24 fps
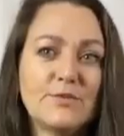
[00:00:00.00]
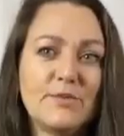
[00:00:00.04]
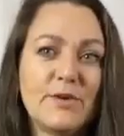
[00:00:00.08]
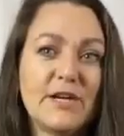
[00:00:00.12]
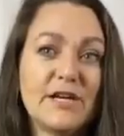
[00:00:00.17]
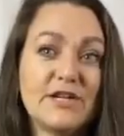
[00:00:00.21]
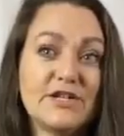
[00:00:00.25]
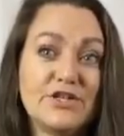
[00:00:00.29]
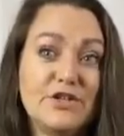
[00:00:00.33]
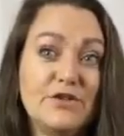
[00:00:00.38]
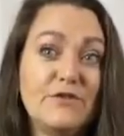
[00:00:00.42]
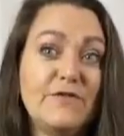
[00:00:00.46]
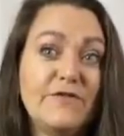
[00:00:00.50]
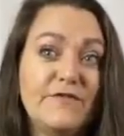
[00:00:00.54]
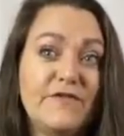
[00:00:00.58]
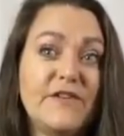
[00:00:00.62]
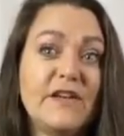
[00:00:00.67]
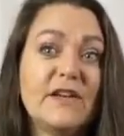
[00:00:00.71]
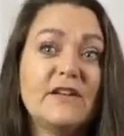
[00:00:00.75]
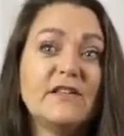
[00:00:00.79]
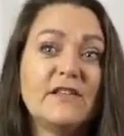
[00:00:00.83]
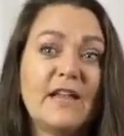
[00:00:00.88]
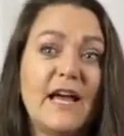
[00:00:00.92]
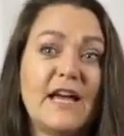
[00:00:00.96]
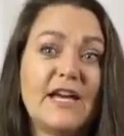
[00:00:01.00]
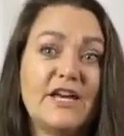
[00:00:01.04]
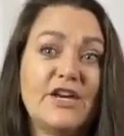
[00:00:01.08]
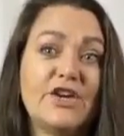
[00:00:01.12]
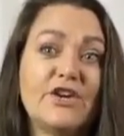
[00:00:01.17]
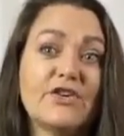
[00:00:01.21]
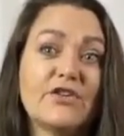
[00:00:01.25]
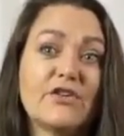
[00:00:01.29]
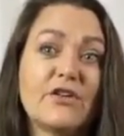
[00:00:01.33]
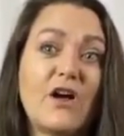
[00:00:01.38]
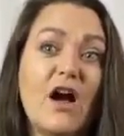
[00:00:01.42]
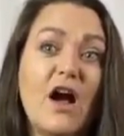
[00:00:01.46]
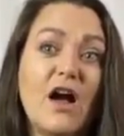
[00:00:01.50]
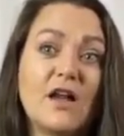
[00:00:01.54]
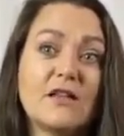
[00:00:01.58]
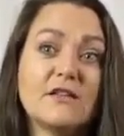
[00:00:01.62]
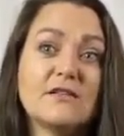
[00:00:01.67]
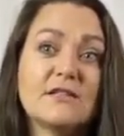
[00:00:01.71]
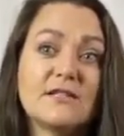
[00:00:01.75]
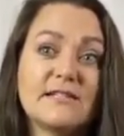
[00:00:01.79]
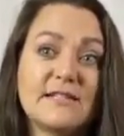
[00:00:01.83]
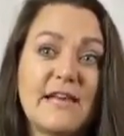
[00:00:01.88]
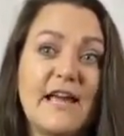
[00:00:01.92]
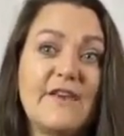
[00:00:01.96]
is because you feel like you're
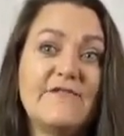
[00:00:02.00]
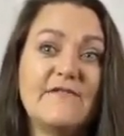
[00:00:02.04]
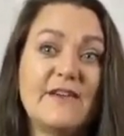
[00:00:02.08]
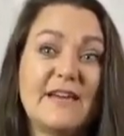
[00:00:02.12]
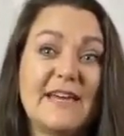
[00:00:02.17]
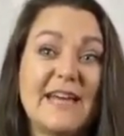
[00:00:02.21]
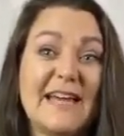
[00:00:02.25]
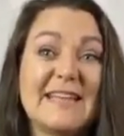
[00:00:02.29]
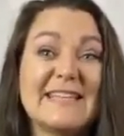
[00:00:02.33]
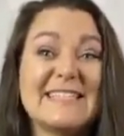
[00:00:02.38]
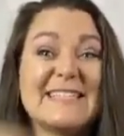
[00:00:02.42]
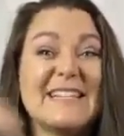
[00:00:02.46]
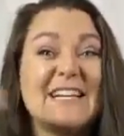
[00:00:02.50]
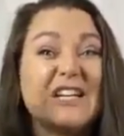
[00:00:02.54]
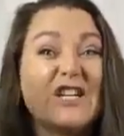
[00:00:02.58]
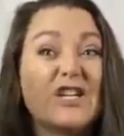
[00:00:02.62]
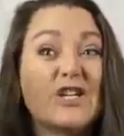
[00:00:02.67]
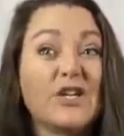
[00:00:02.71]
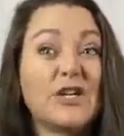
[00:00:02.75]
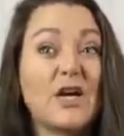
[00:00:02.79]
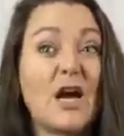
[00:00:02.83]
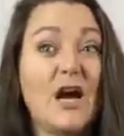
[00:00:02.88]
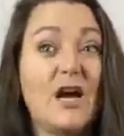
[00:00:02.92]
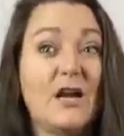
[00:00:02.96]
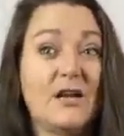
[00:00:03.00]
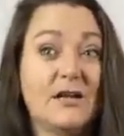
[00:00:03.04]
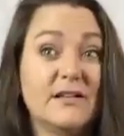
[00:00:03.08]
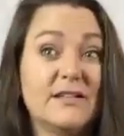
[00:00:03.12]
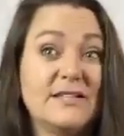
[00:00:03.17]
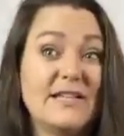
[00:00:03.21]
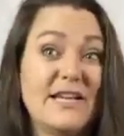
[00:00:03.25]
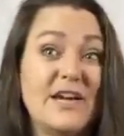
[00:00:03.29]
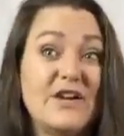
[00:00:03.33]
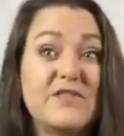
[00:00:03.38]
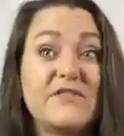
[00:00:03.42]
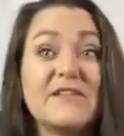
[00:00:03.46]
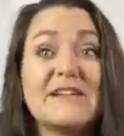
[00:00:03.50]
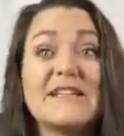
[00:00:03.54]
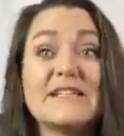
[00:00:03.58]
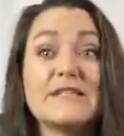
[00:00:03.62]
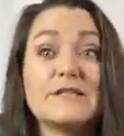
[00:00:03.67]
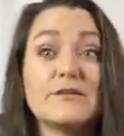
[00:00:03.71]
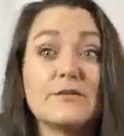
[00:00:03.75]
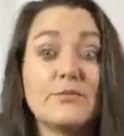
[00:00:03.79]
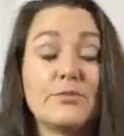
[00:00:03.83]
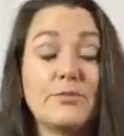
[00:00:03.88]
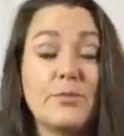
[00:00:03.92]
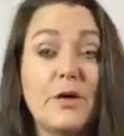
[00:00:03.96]
unsafe against a
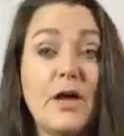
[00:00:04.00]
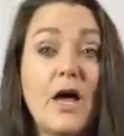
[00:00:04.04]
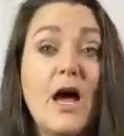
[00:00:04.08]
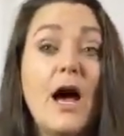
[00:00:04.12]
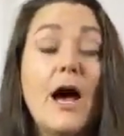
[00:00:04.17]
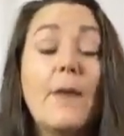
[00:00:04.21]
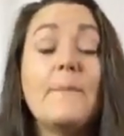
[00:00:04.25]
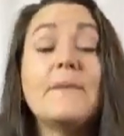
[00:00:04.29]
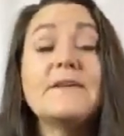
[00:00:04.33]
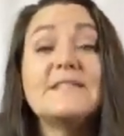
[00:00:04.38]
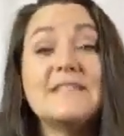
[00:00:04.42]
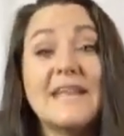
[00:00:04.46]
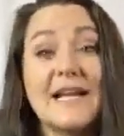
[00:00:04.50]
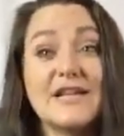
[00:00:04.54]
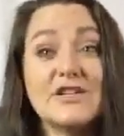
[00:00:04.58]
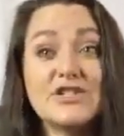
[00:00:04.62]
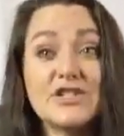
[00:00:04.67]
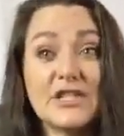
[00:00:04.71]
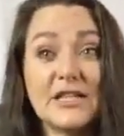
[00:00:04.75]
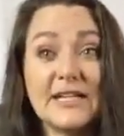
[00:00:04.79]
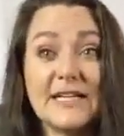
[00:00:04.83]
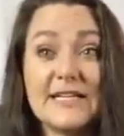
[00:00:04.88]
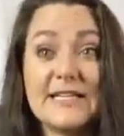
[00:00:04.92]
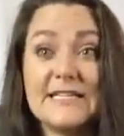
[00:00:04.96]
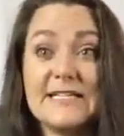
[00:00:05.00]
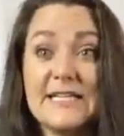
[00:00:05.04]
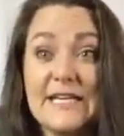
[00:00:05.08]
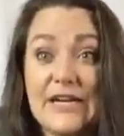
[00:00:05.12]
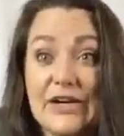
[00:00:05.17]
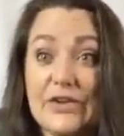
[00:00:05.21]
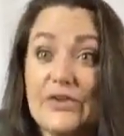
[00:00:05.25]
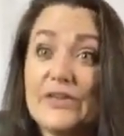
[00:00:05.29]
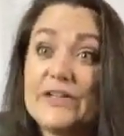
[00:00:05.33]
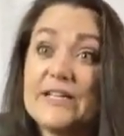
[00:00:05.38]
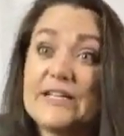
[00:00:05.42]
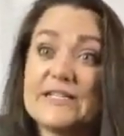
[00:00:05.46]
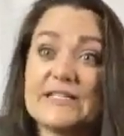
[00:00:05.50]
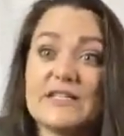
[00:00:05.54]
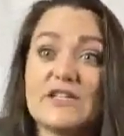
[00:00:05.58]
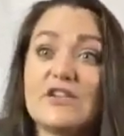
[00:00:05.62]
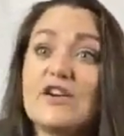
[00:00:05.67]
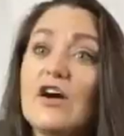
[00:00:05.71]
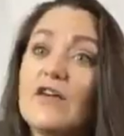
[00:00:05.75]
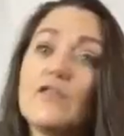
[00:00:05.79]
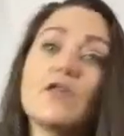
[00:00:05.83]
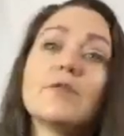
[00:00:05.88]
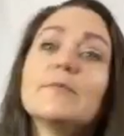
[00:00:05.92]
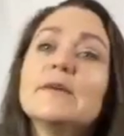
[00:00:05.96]
potentially tyrannous
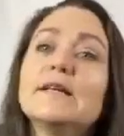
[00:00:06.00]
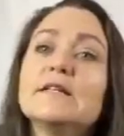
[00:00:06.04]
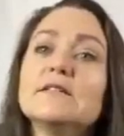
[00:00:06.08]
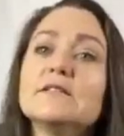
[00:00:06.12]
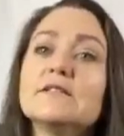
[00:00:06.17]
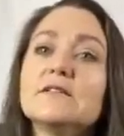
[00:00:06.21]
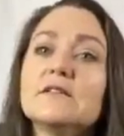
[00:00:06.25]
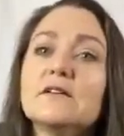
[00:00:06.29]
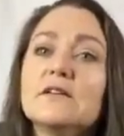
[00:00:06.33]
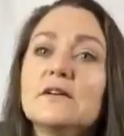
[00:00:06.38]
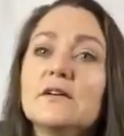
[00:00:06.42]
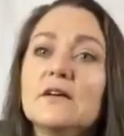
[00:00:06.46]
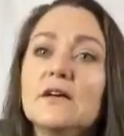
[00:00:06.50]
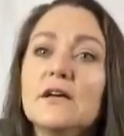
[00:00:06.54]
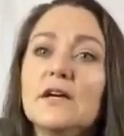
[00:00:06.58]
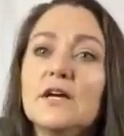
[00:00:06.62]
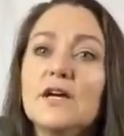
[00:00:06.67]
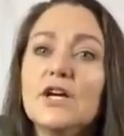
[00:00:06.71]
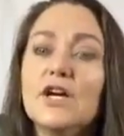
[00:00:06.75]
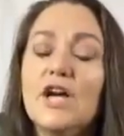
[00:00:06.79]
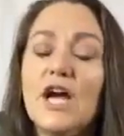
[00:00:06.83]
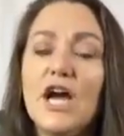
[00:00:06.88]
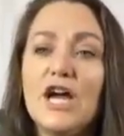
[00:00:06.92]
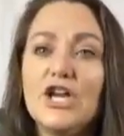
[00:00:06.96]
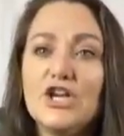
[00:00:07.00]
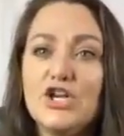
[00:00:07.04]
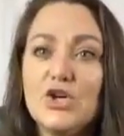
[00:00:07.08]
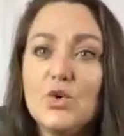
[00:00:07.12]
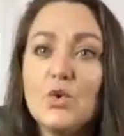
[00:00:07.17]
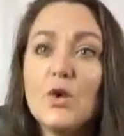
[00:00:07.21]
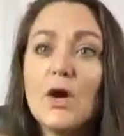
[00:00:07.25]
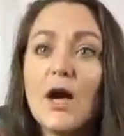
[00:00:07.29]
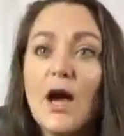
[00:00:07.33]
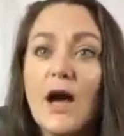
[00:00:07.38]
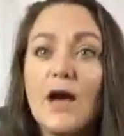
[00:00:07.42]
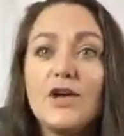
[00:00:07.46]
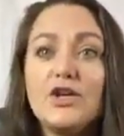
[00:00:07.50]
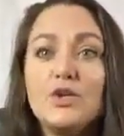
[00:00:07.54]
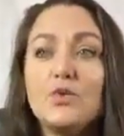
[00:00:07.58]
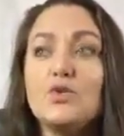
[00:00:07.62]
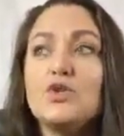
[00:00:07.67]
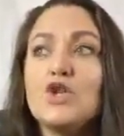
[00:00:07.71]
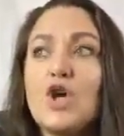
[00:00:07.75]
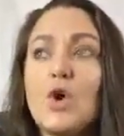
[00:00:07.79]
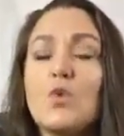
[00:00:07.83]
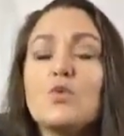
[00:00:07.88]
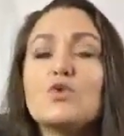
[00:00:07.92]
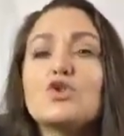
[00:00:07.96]
government. You
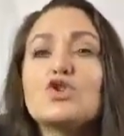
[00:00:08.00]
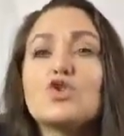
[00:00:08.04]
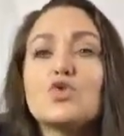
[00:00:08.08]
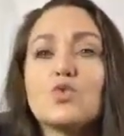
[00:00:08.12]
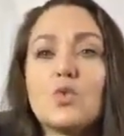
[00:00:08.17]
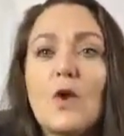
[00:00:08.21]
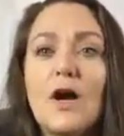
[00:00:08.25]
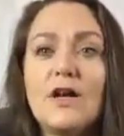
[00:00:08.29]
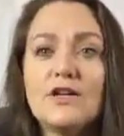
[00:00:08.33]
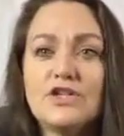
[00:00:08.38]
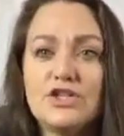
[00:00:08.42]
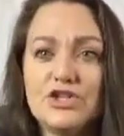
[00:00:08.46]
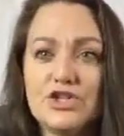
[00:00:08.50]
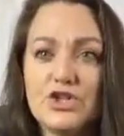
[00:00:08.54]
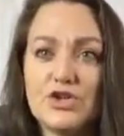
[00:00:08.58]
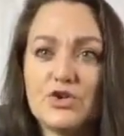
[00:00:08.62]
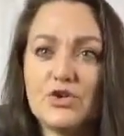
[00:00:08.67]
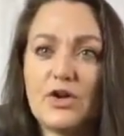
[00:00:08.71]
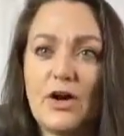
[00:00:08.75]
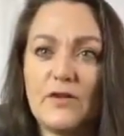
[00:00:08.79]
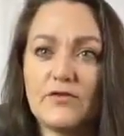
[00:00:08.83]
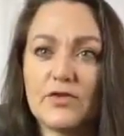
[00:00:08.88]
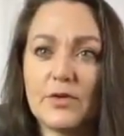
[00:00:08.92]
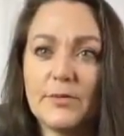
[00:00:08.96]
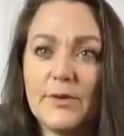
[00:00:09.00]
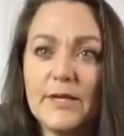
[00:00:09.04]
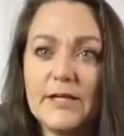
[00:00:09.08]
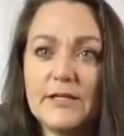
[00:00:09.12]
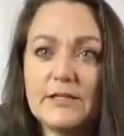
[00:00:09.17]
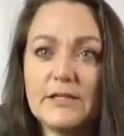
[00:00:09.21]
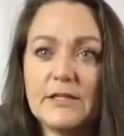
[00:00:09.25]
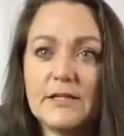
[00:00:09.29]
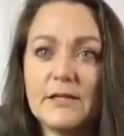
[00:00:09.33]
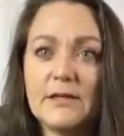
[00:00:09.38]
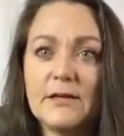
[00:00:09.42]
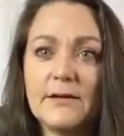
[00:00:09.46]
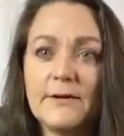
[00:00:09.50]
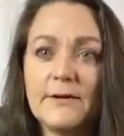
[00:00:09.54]
don't trust your government.